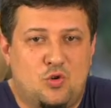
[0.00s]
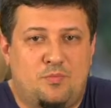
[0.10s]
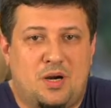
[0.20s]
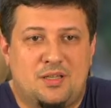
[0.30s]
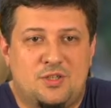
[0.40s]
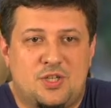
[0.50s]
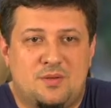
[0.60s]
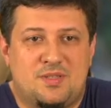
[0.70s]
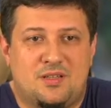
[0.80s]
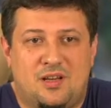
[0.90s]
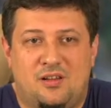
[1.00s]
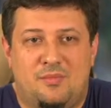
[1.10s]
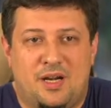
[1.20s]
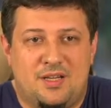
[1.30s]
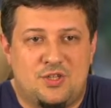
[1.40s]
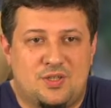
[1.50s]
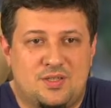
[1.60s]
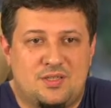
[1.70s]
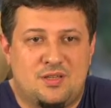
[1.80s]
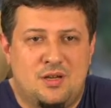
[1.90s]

partnerships and collaborations.